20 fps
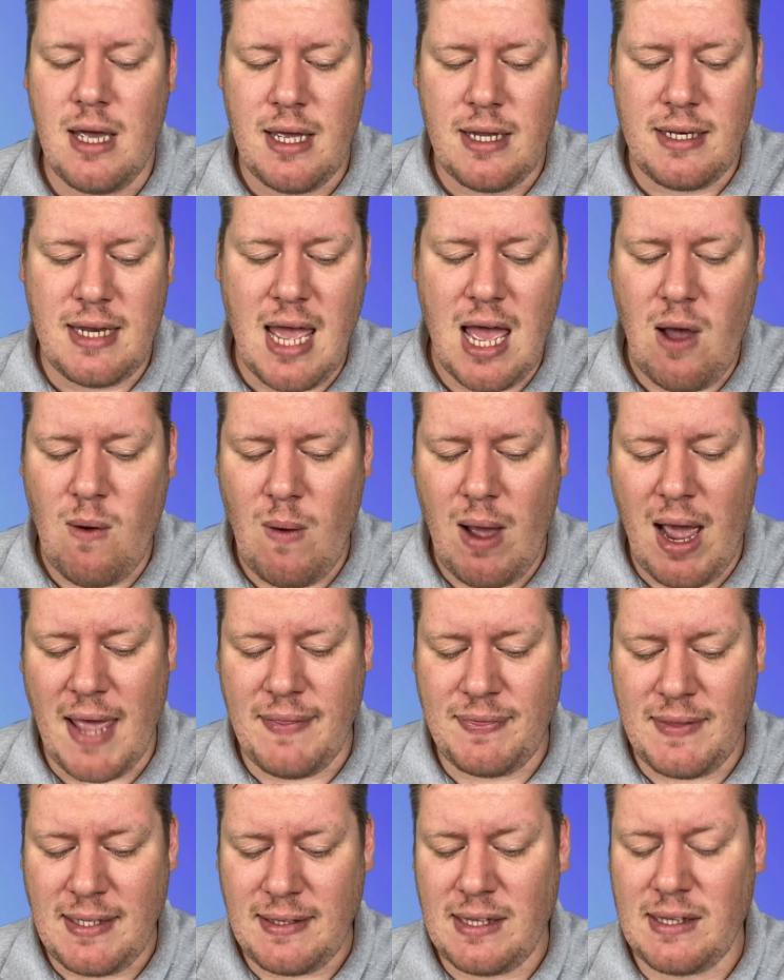Now, I
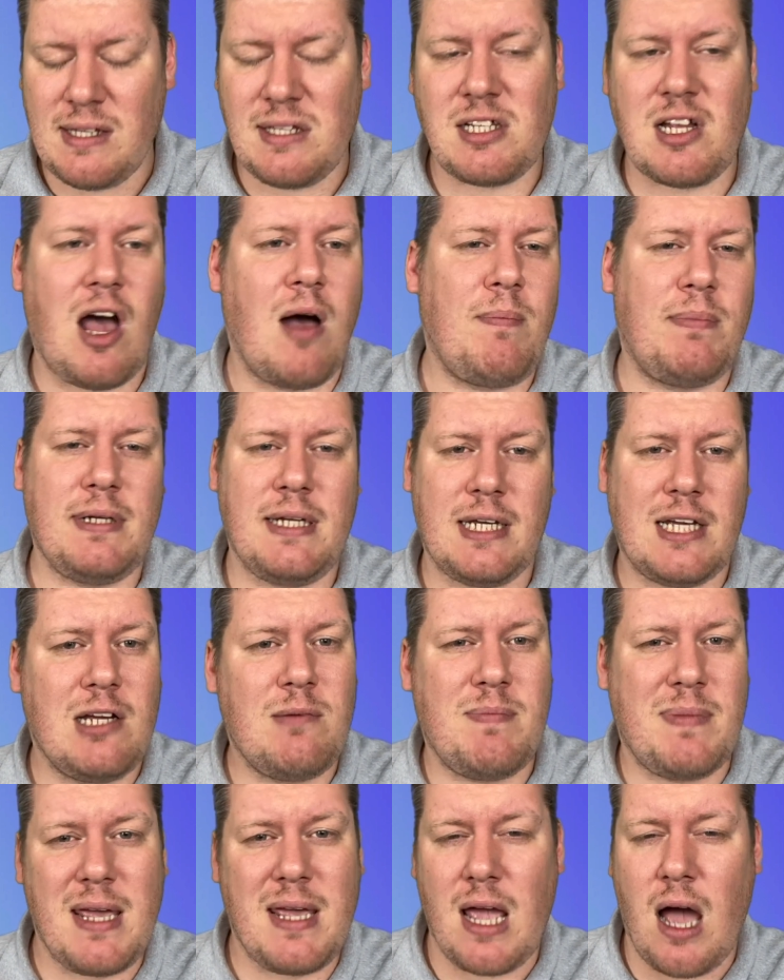think that this company
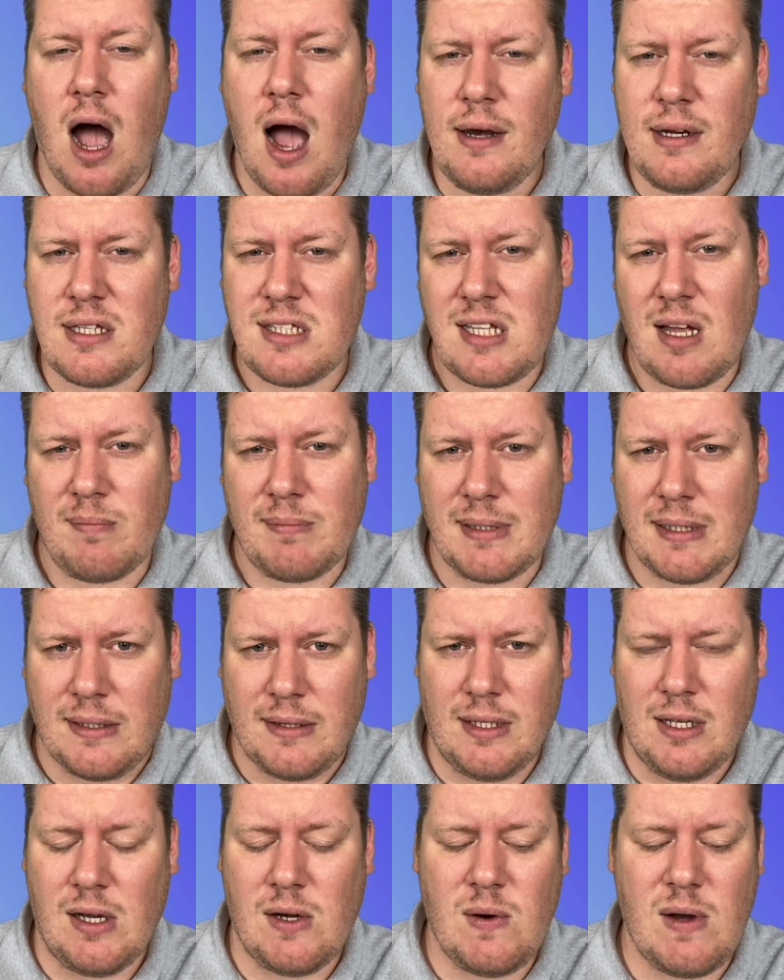could be onto something,
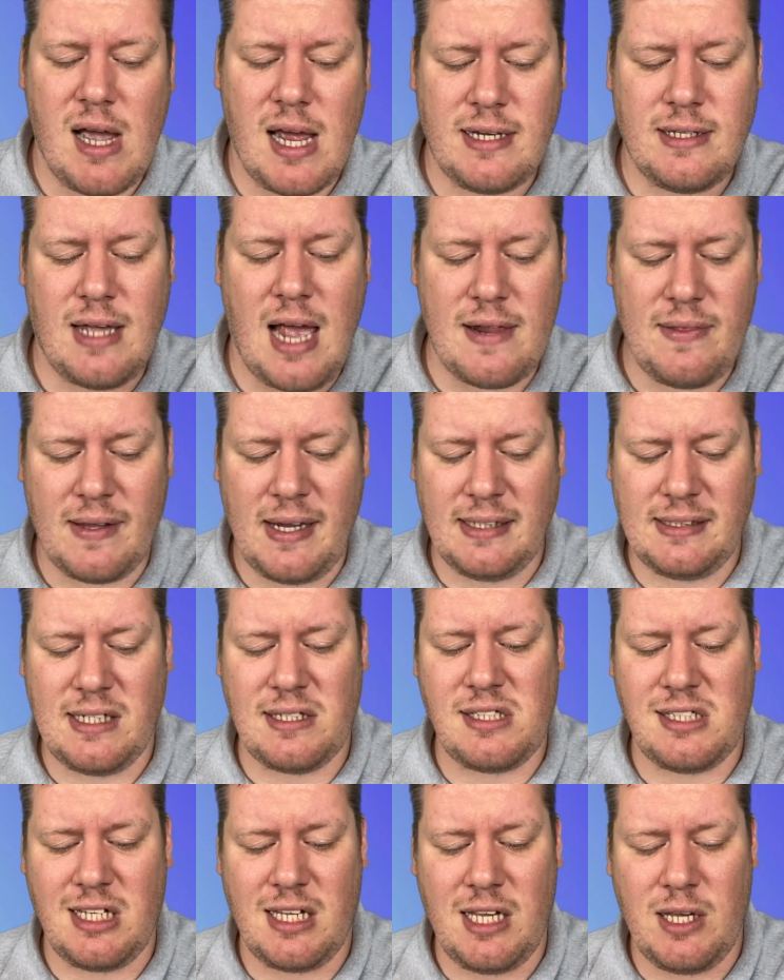though. I'd like to
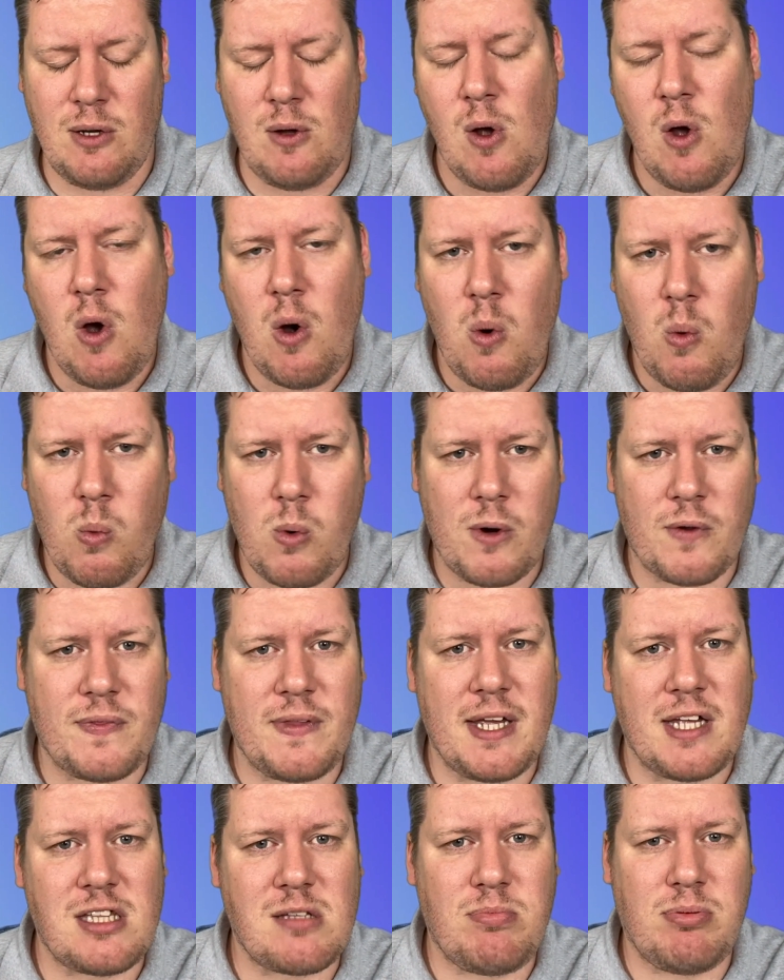see where
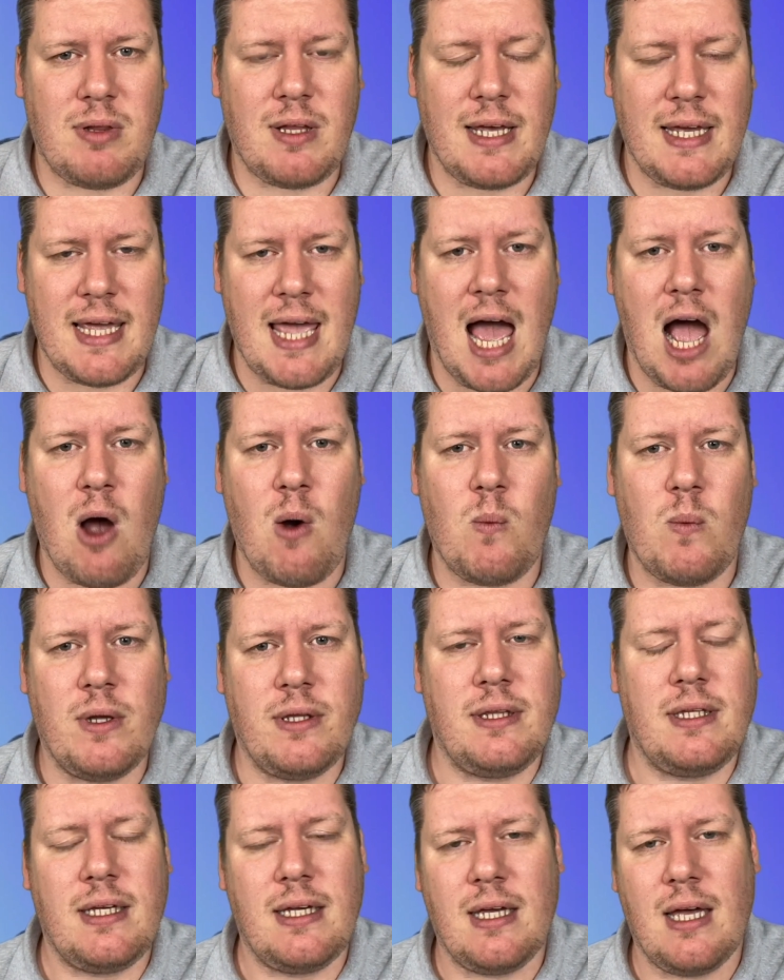things play out with
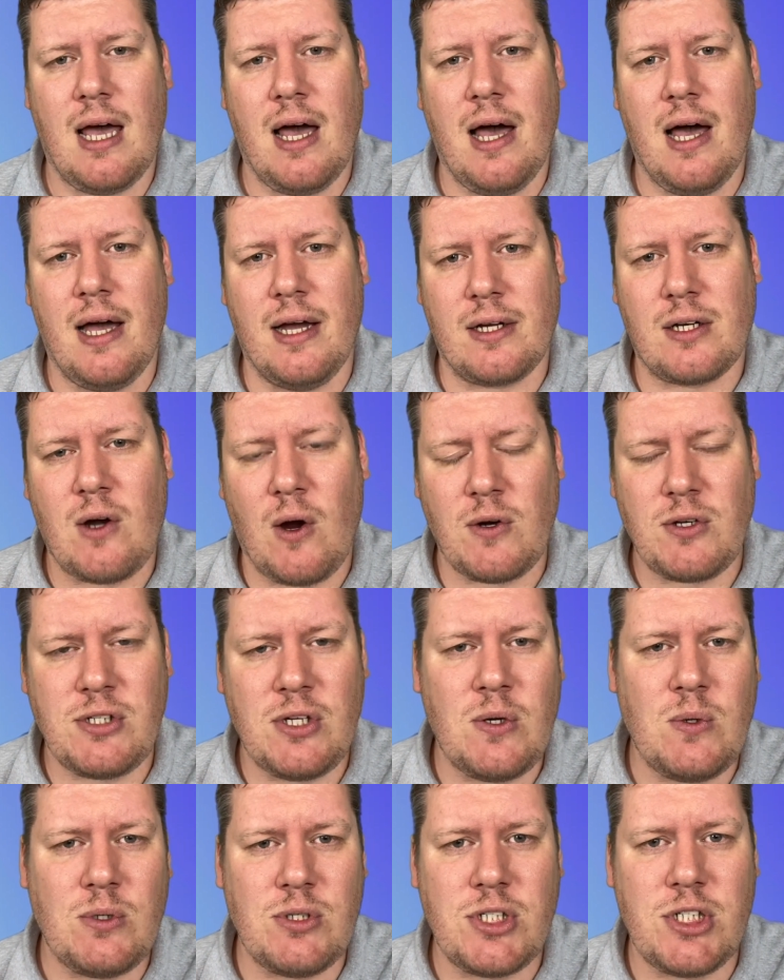the
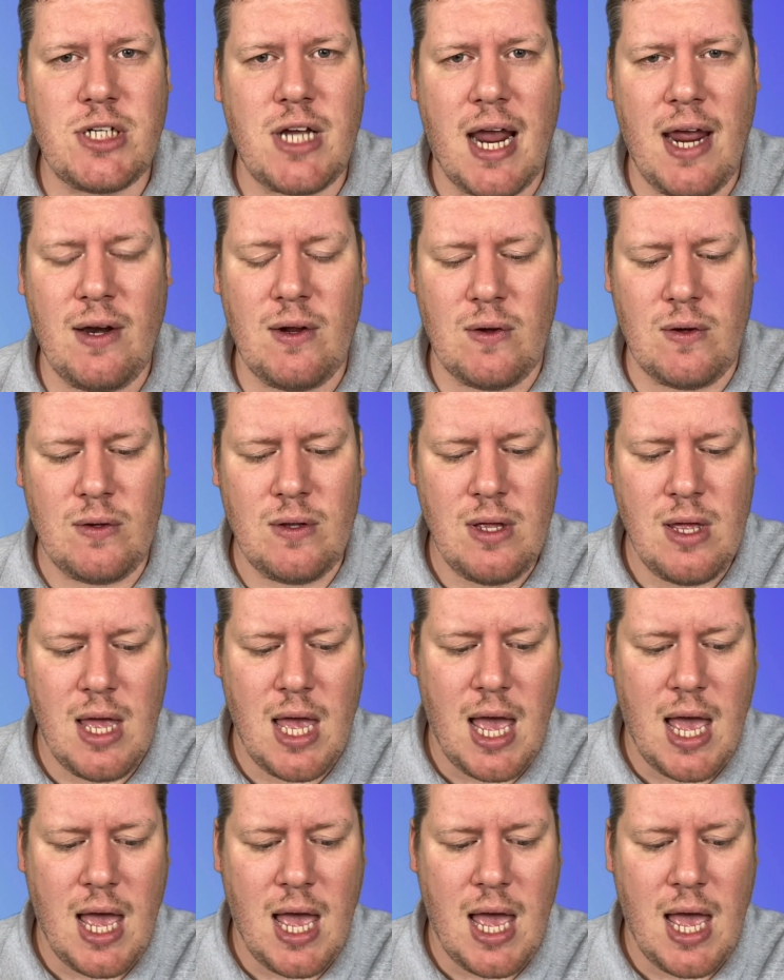cartoon channel.